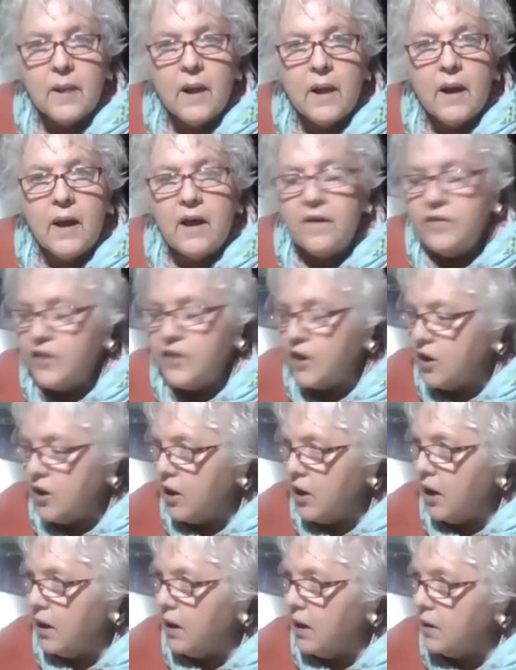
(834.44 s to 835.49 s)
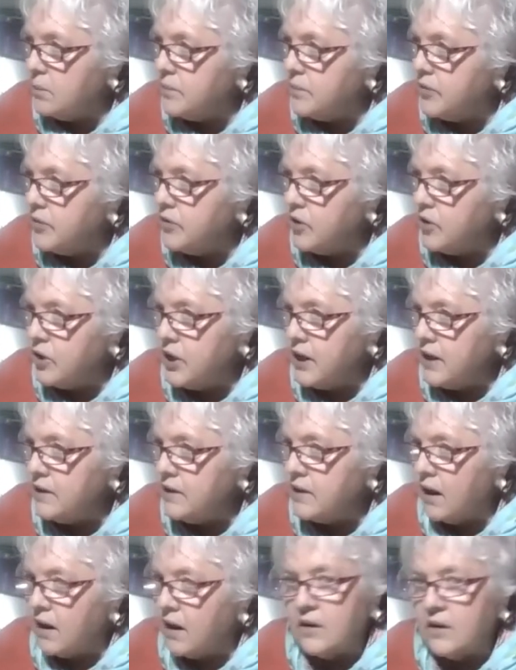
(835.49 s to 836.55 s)
And they're
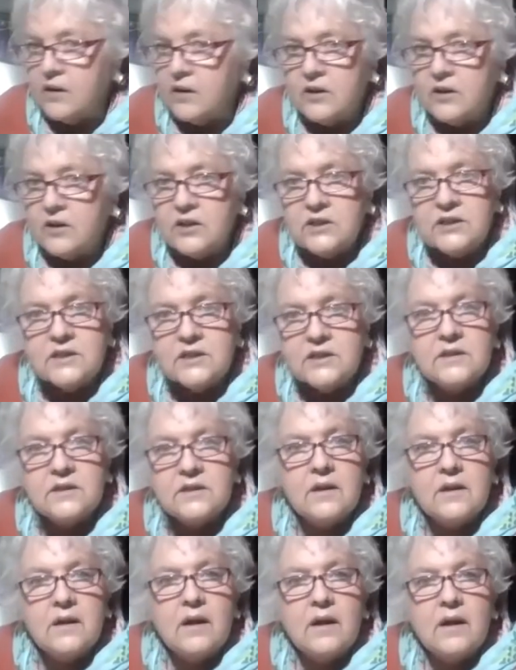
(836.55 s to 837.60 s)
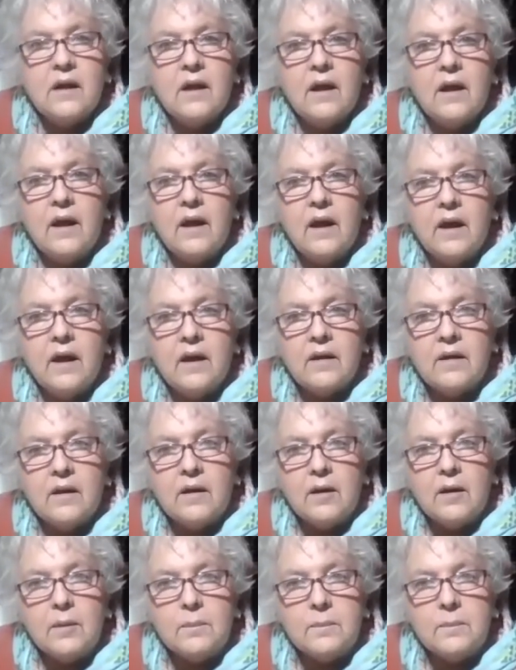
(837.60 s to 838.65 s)
$30.
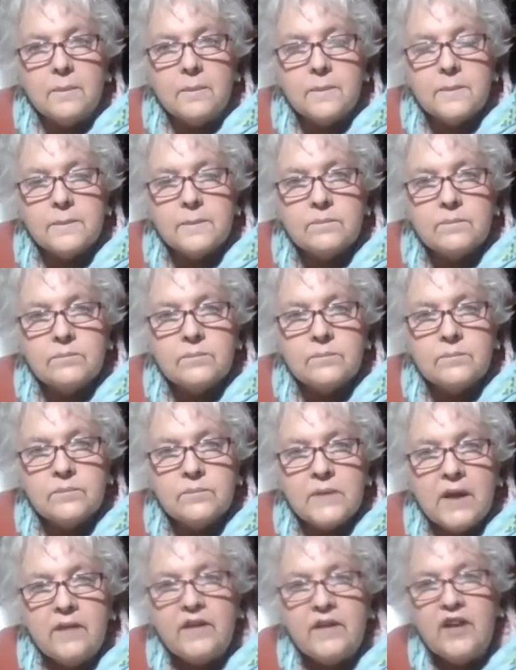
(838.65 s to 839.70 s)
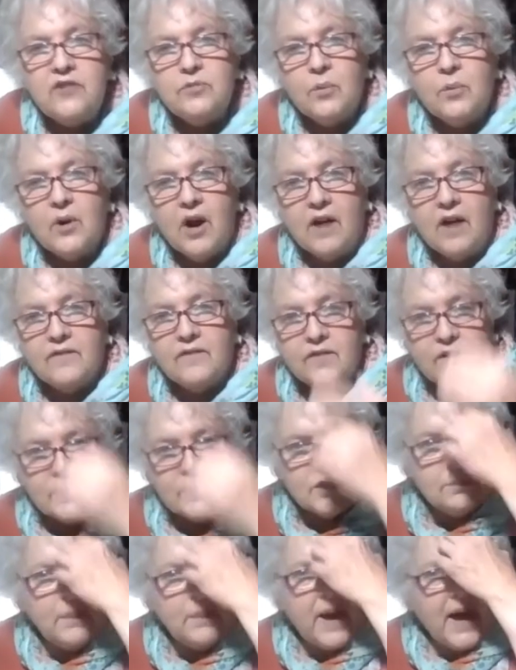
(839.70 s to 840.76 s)
And these were our
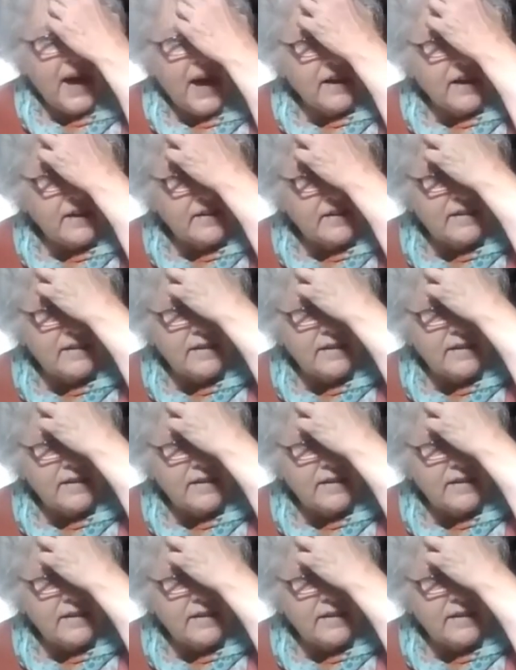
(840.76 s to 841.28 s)
first packets.